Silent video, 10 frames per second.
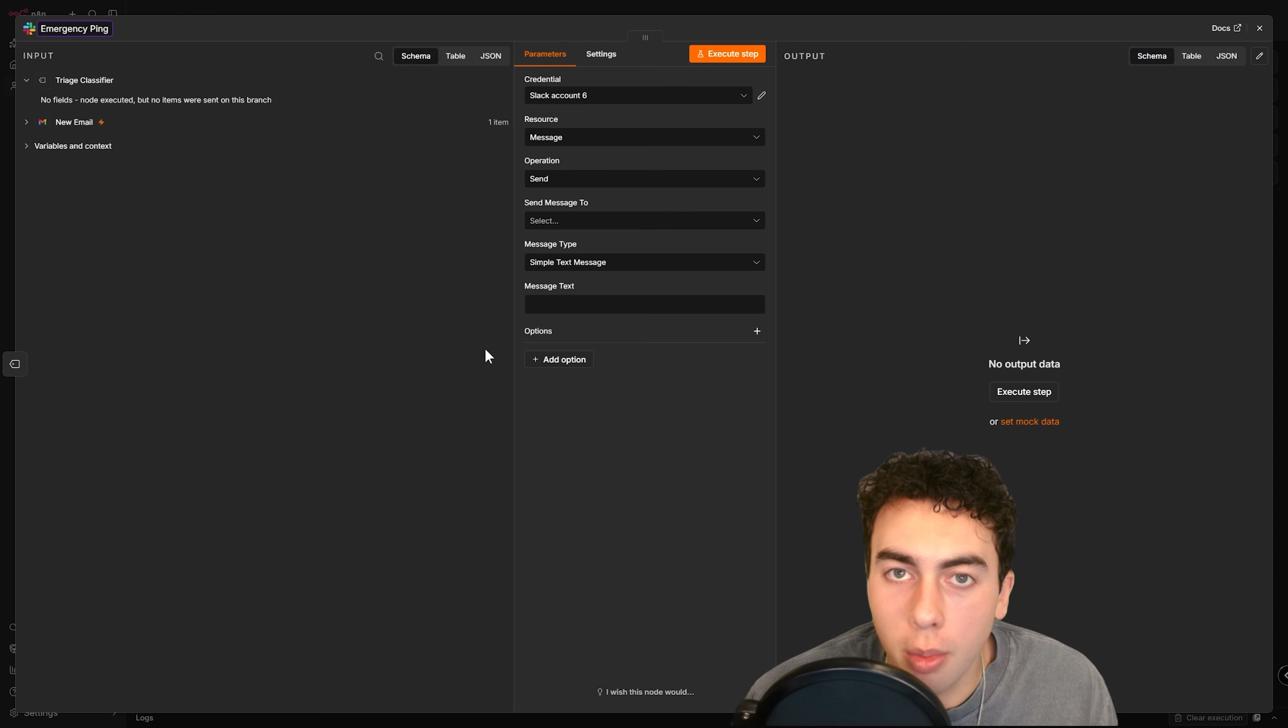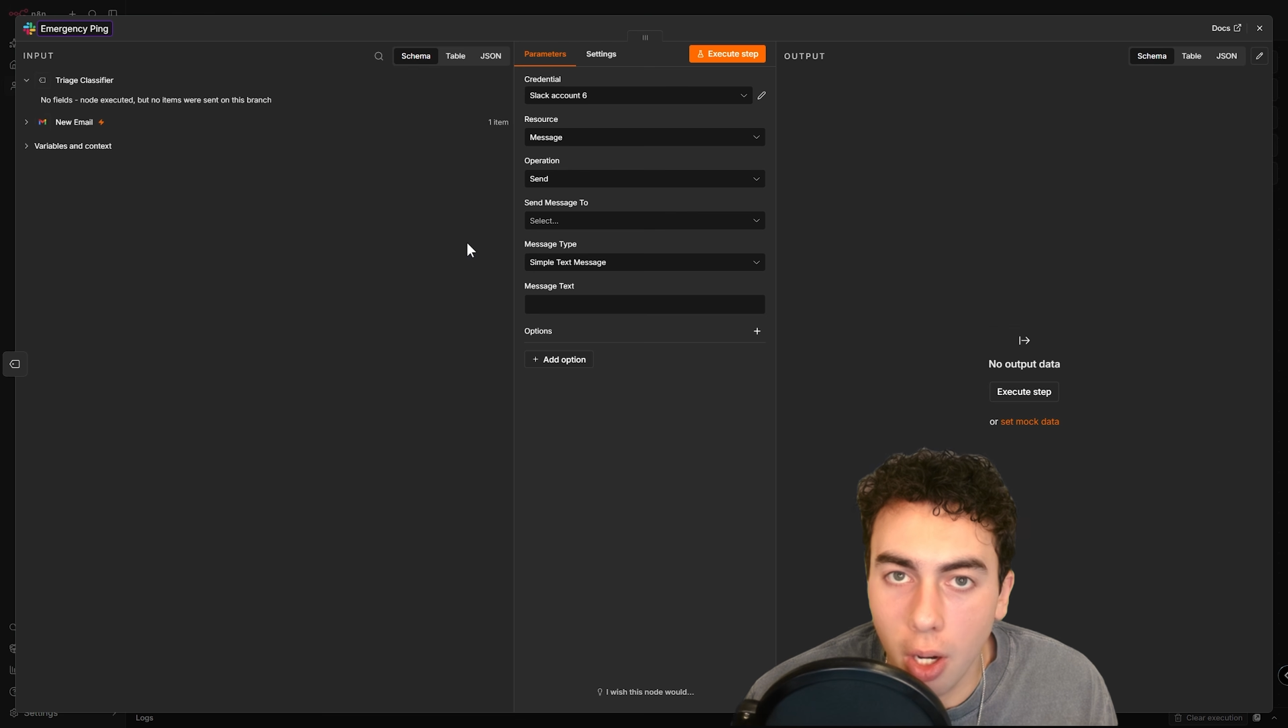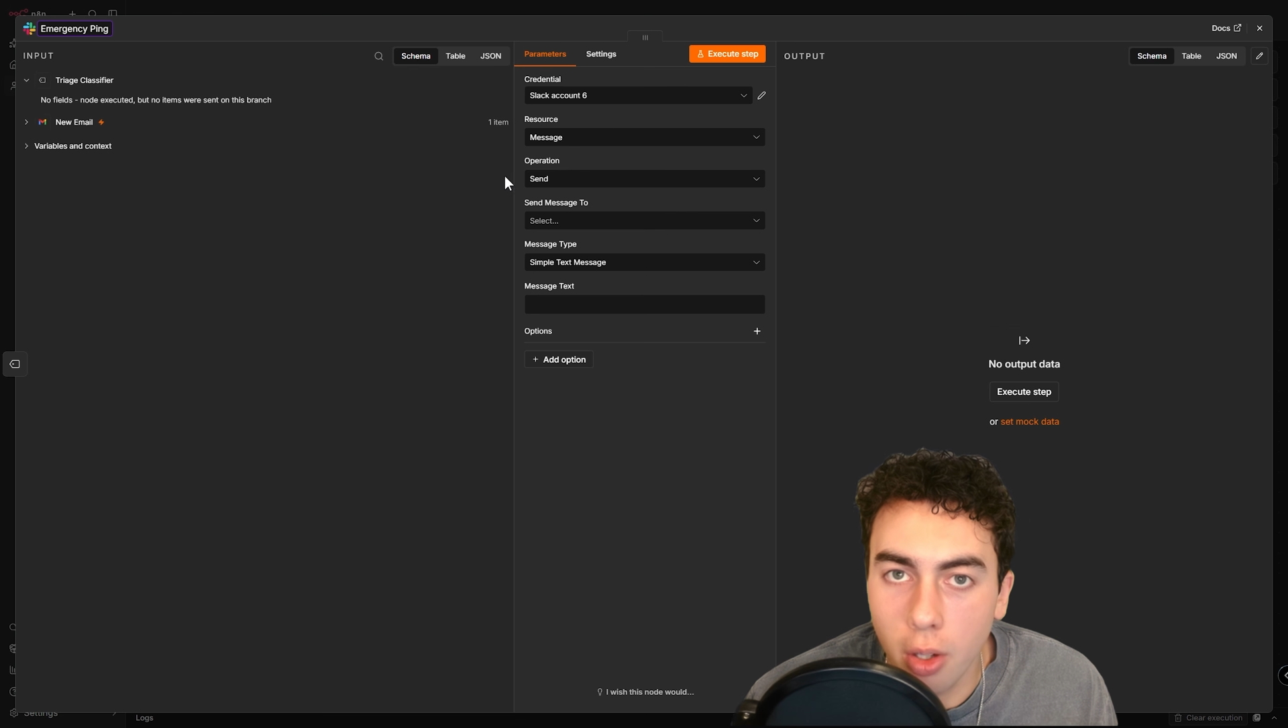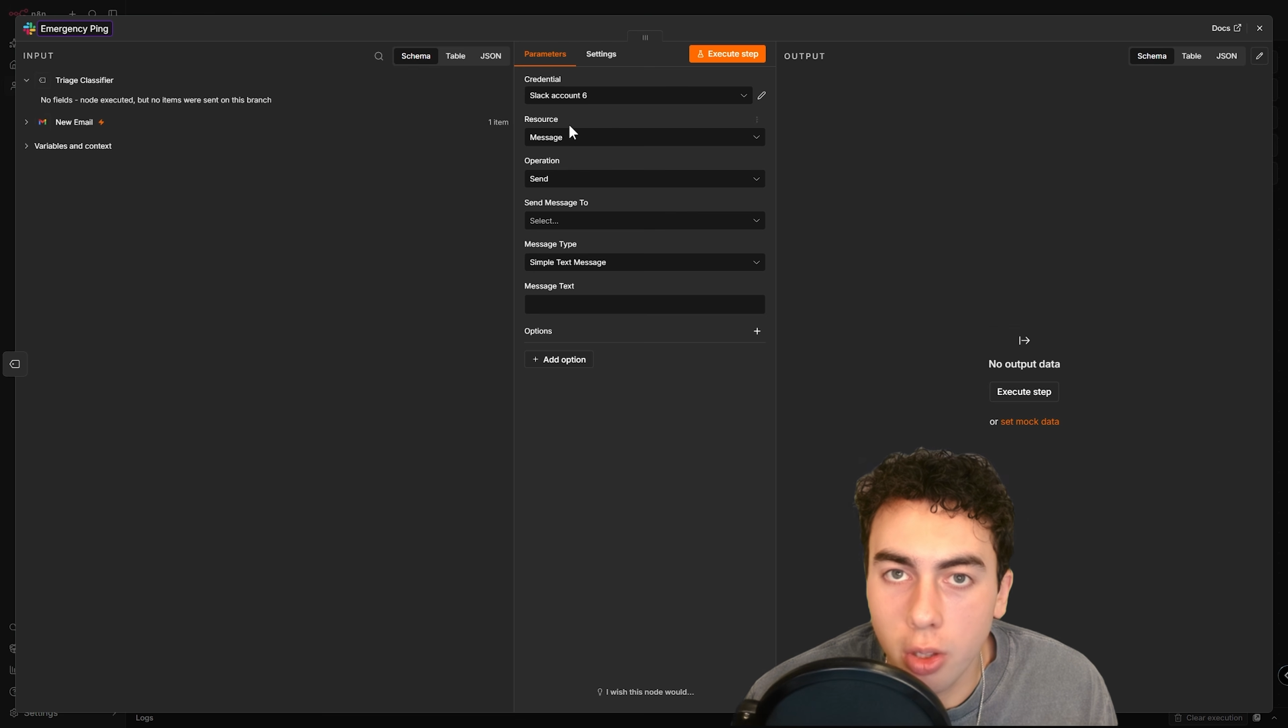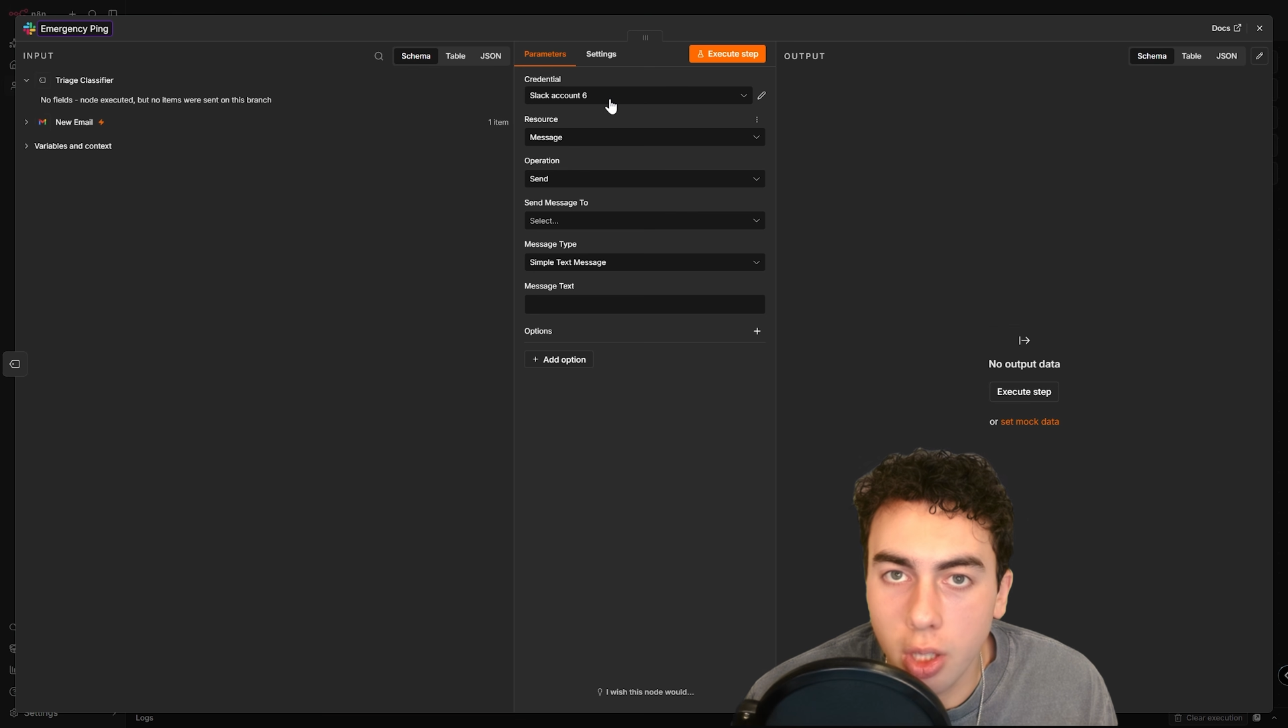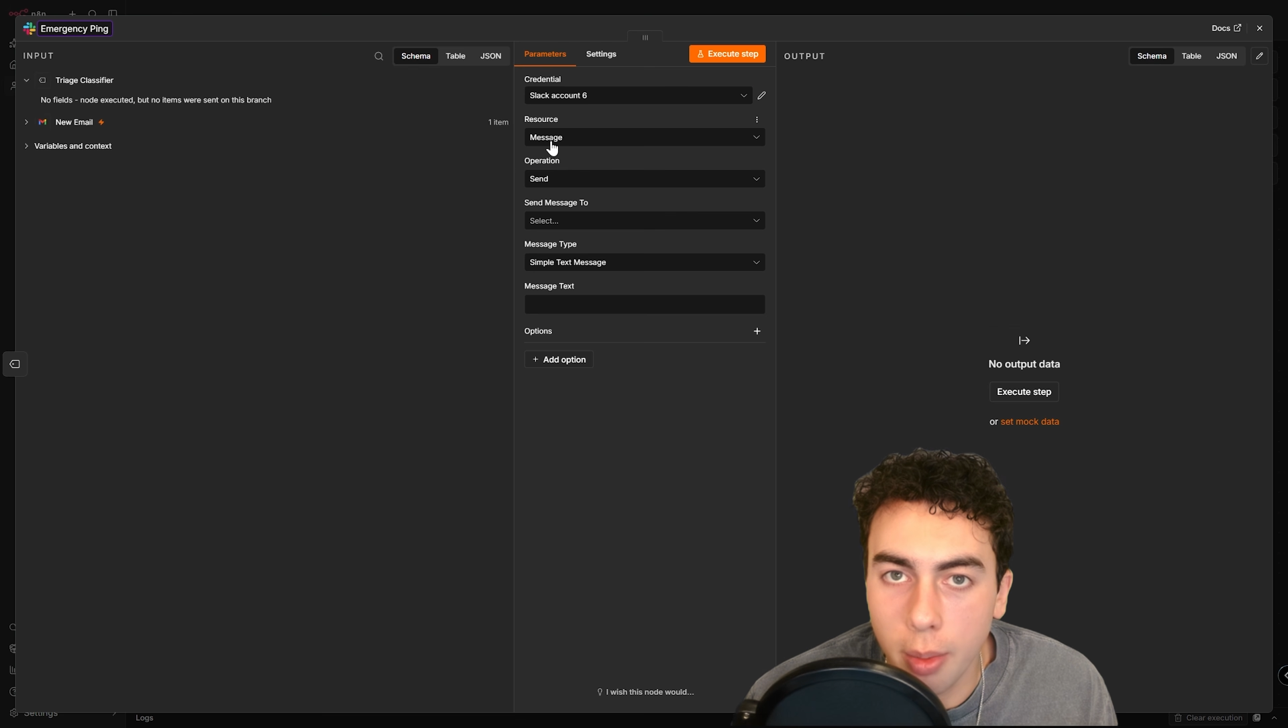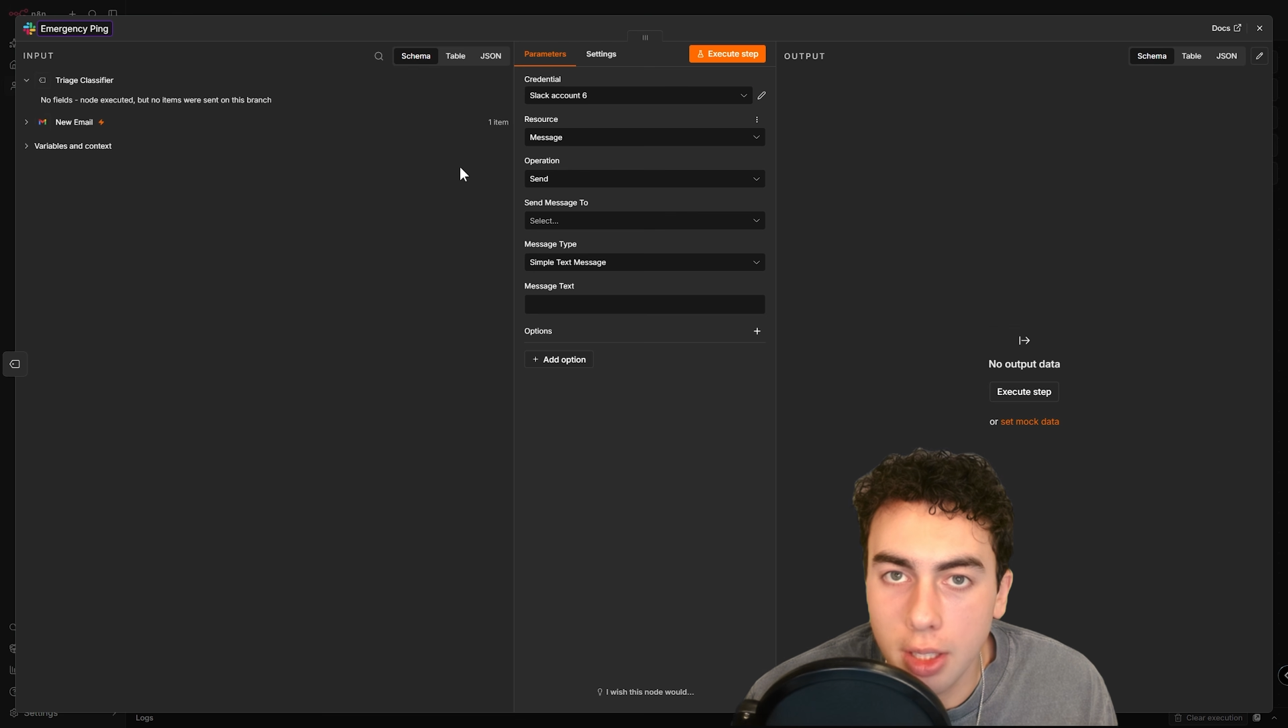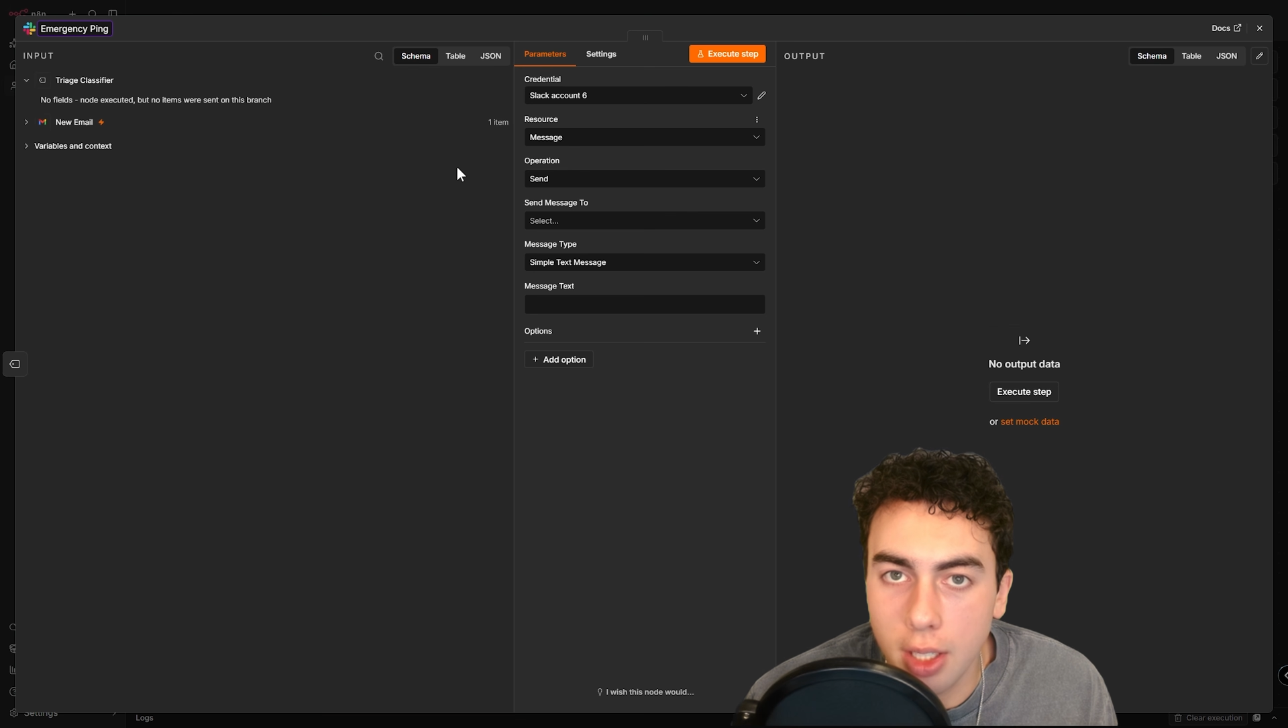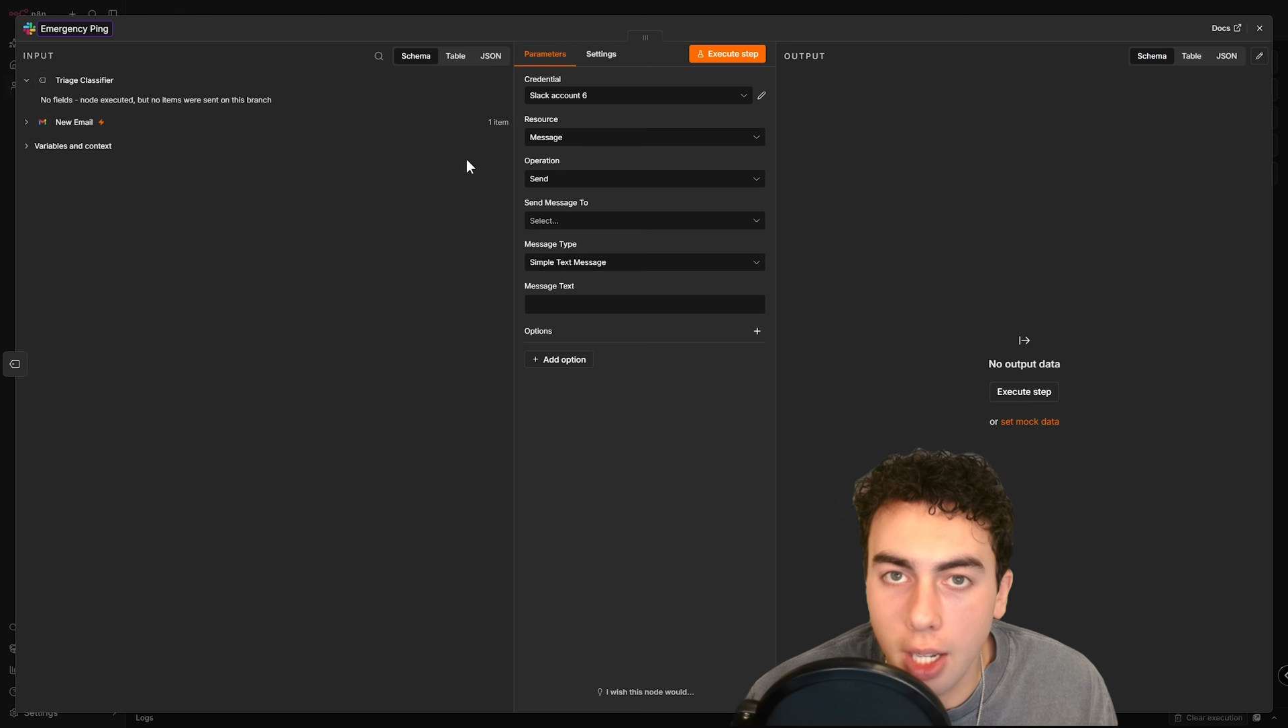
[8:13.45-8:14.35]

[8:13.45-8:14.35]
but under Summit's